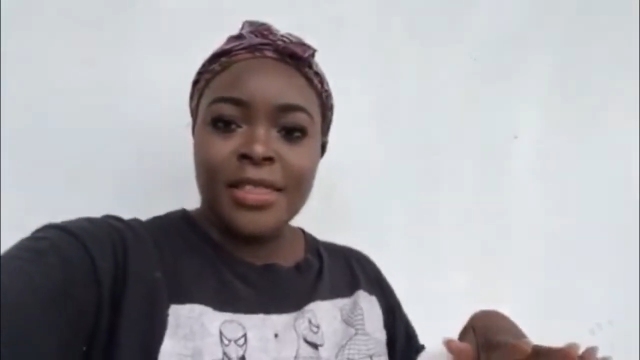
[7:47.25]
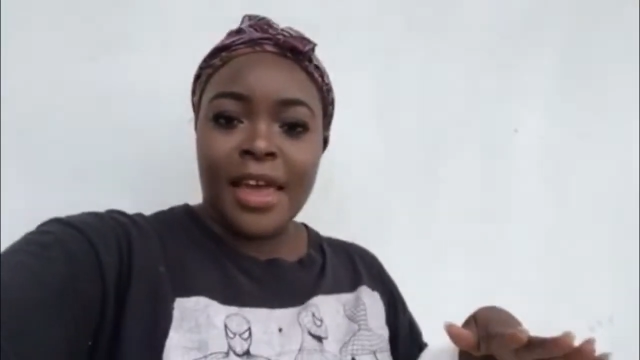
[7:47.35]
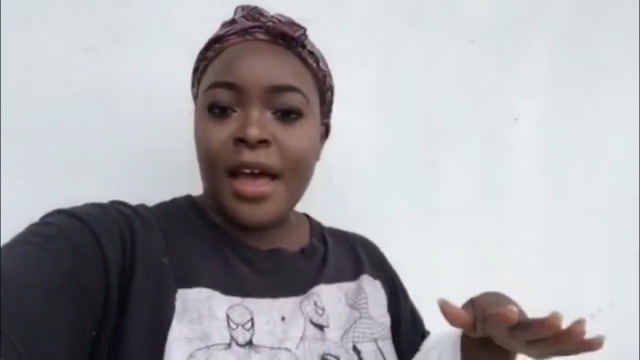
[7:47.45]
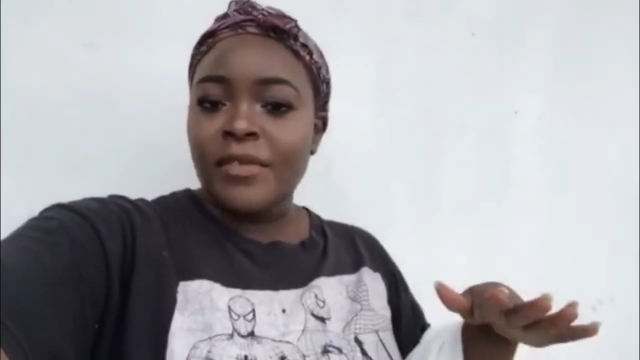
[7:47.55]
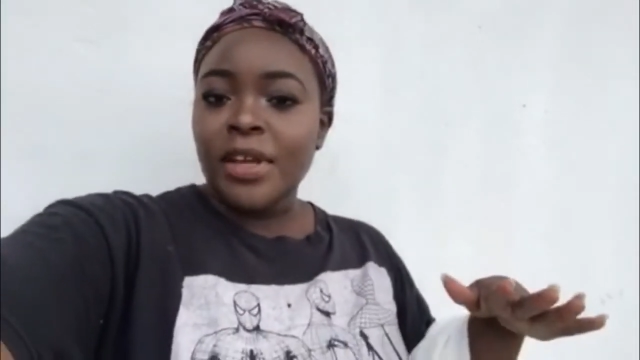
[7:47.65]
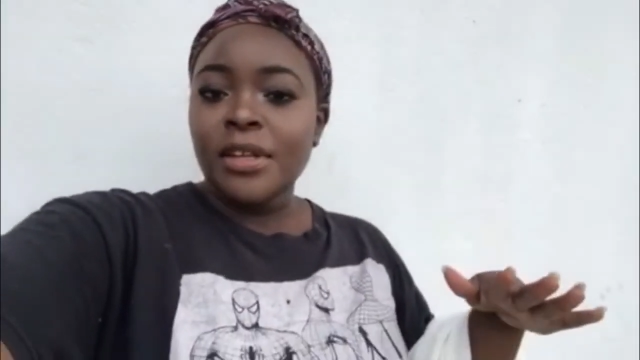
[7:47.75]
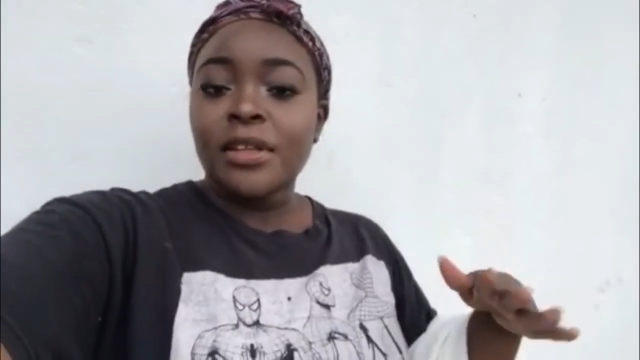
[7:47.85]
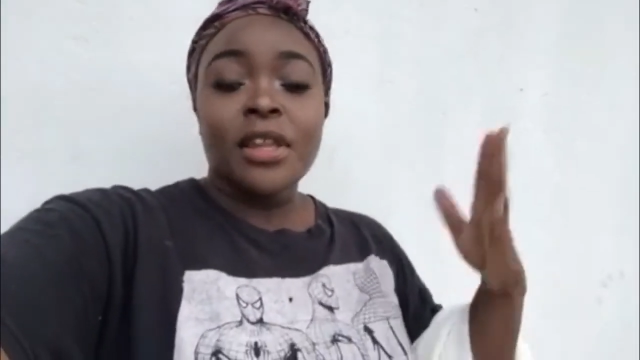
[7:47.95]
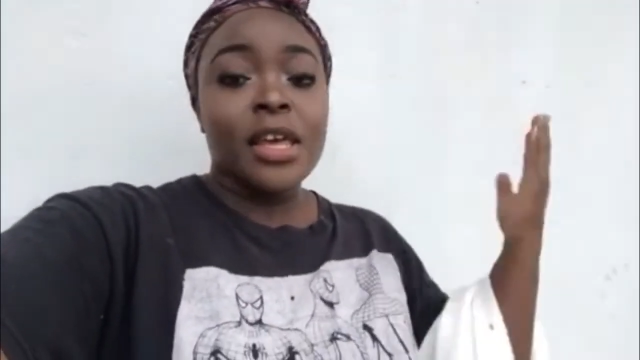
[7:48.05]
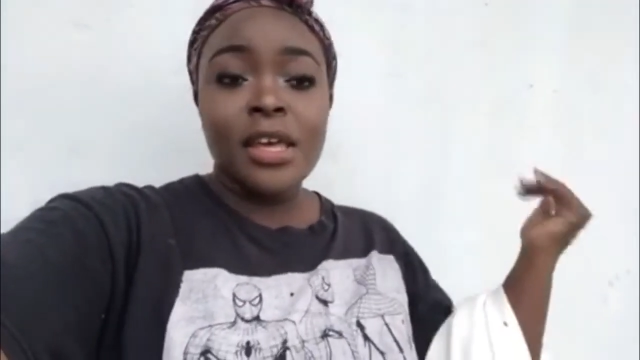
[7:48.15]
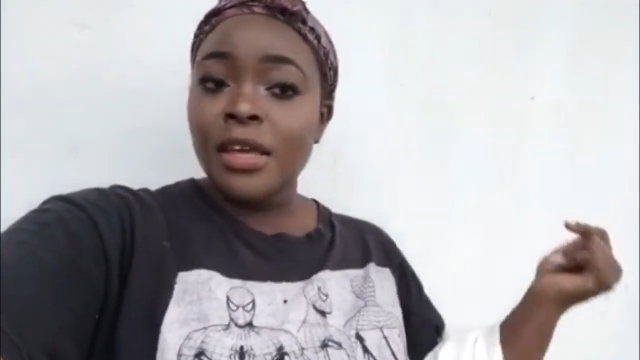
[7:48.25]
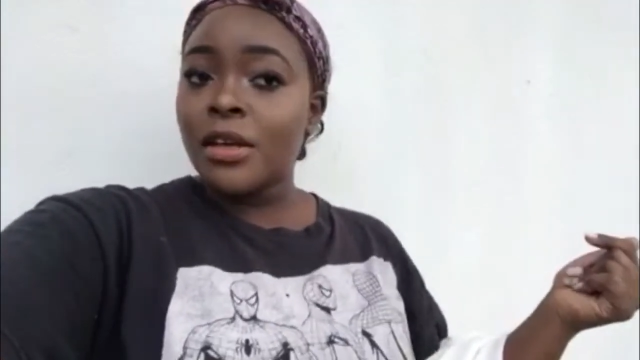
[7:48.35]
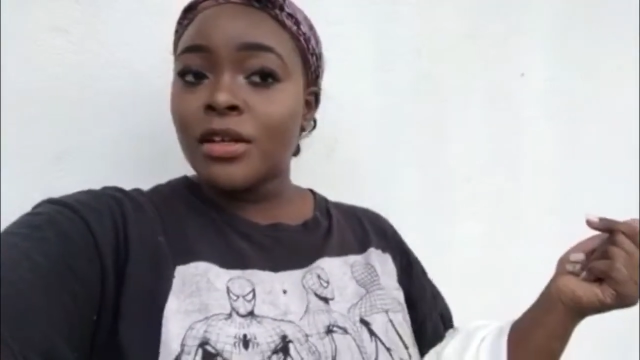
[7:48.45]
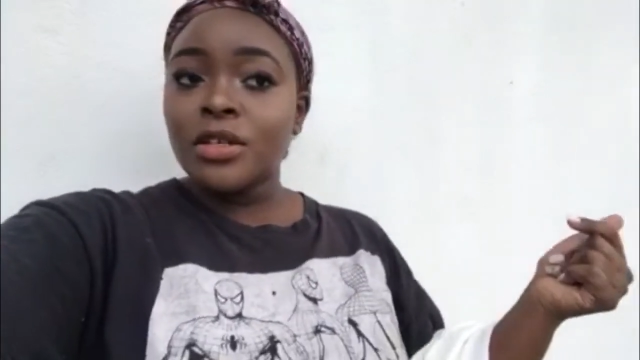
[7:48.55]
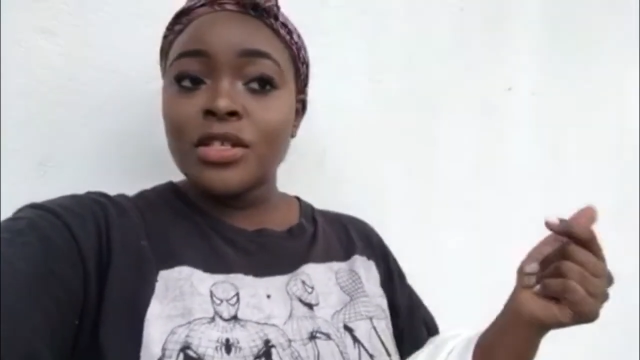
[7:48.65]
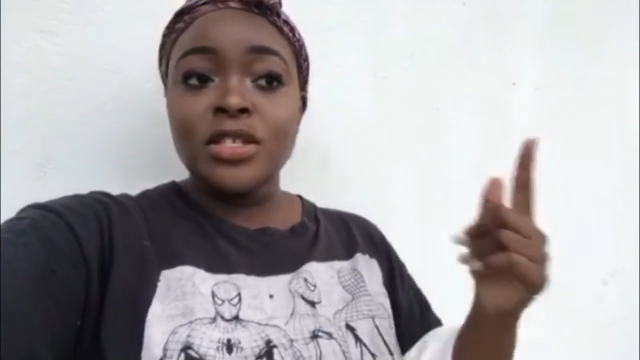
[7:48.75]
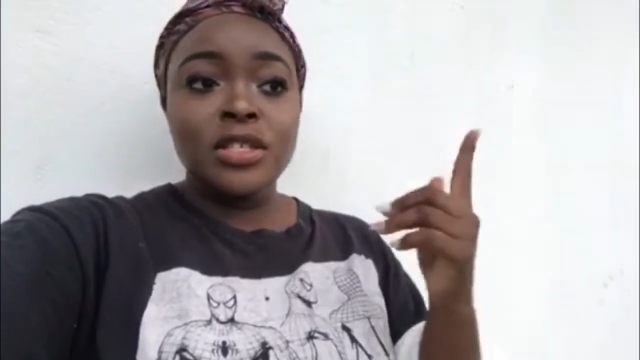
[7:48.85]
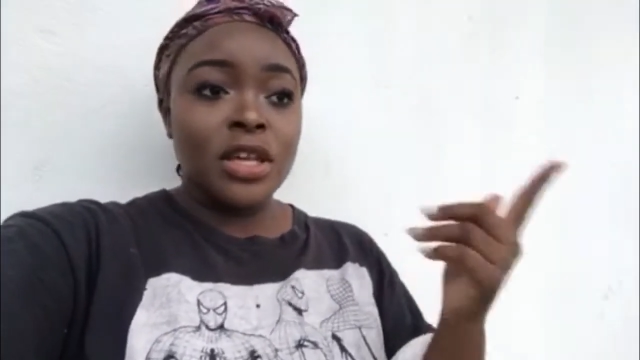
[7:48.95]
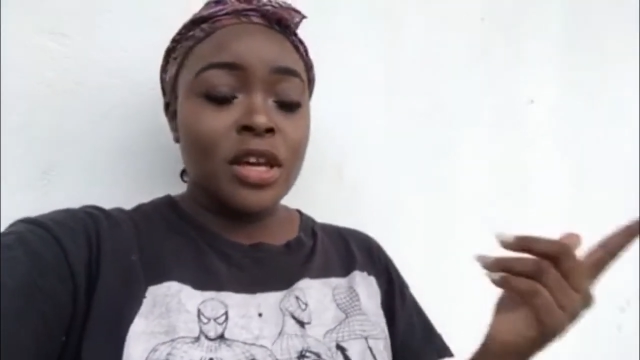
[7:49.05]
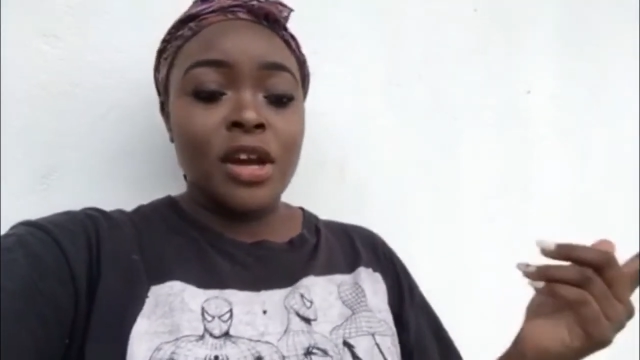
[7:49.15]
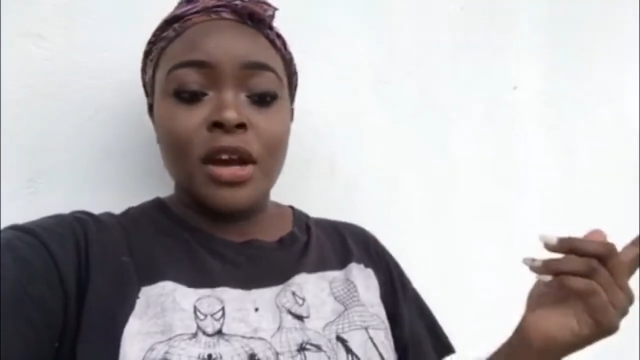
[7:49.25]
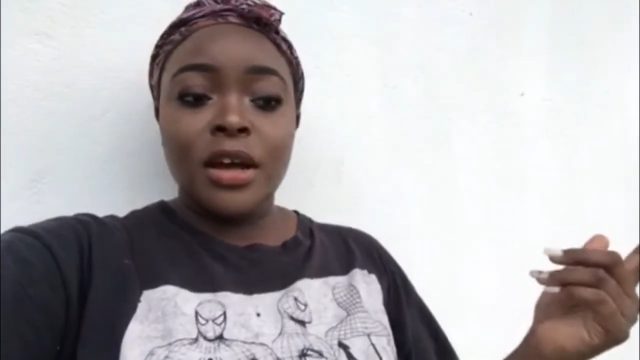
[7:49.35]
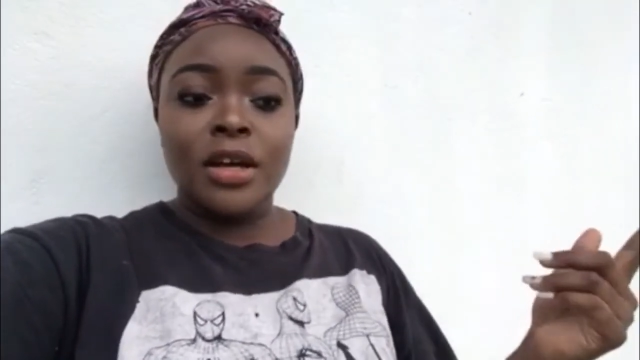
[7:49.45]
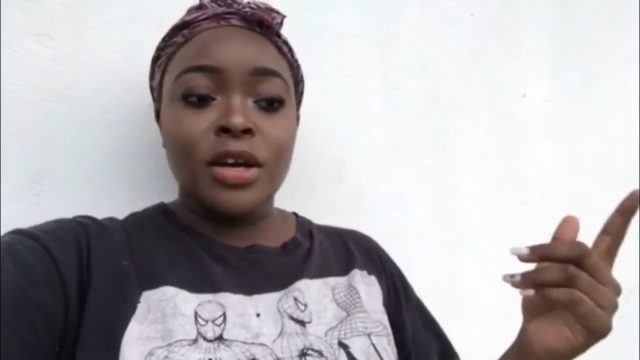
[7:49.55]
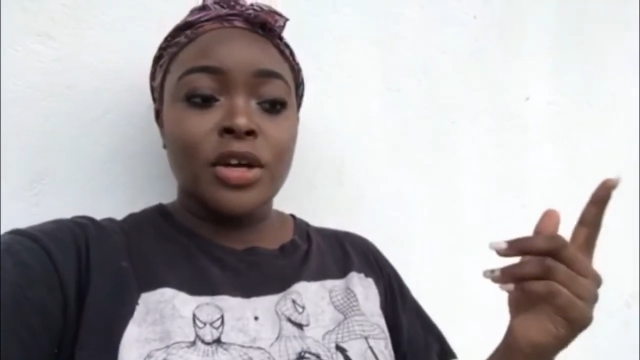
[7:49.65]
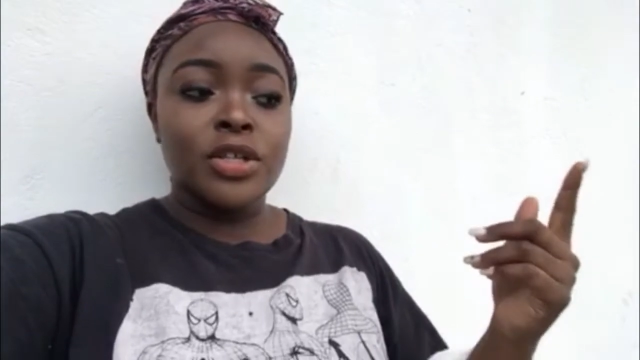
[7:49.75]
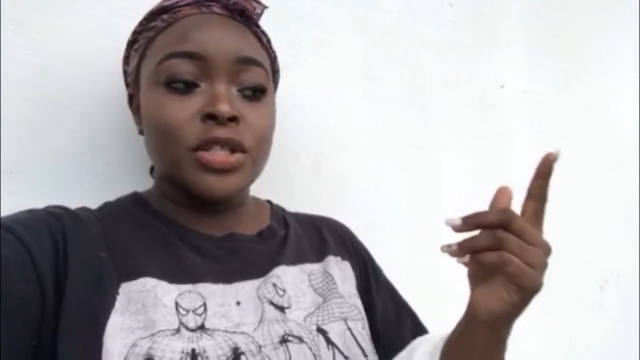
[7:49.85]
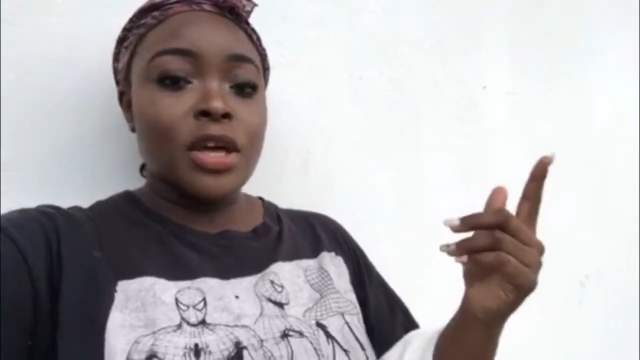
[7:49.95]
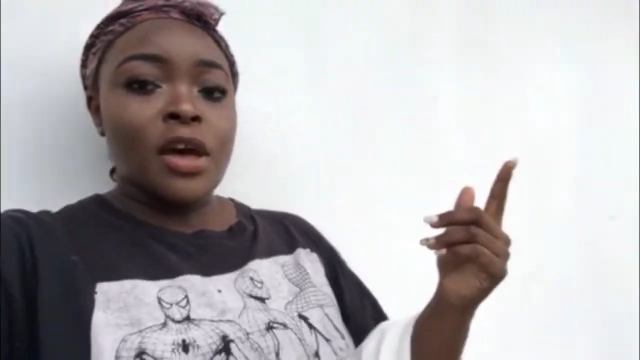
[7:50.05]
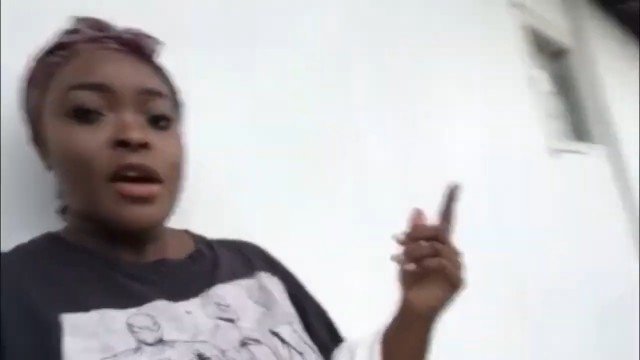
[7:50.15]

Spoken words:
they have it. Heels, sneakers,